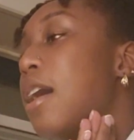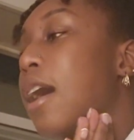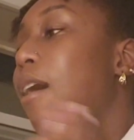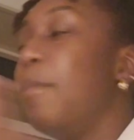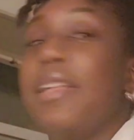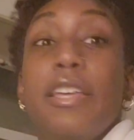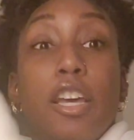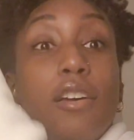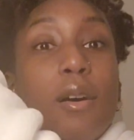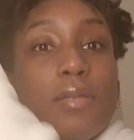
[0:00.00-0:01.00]
Um, and then
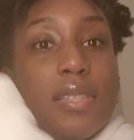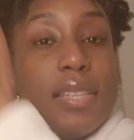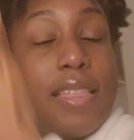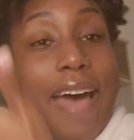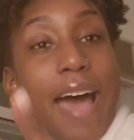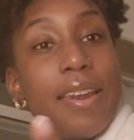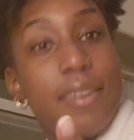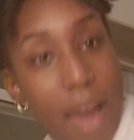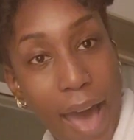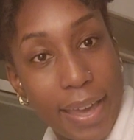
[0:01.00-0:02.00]
it goes into that
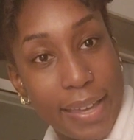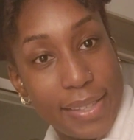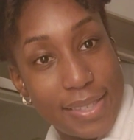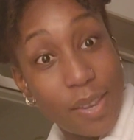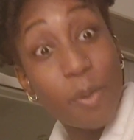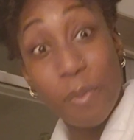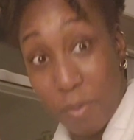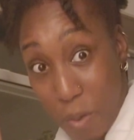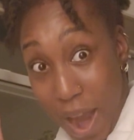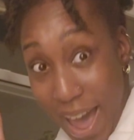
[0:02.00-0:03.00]
night,
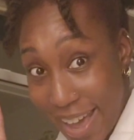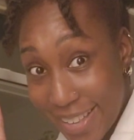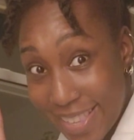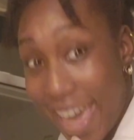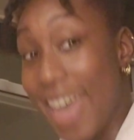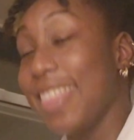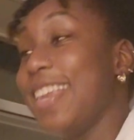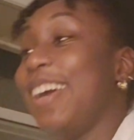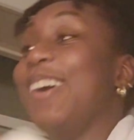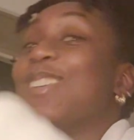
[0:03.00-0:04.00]
right? And
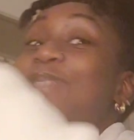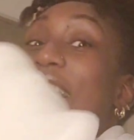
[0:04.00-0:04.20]
then it goes